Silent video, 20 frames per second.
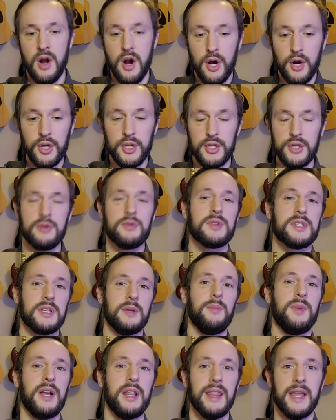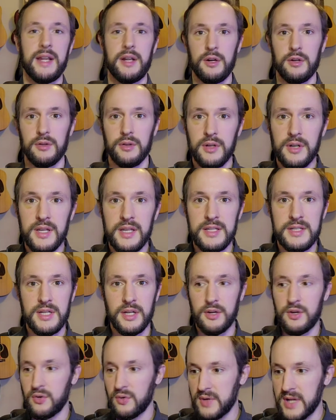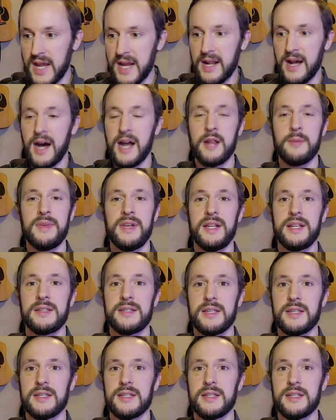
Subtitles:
Are you somebody that you're looking to create automated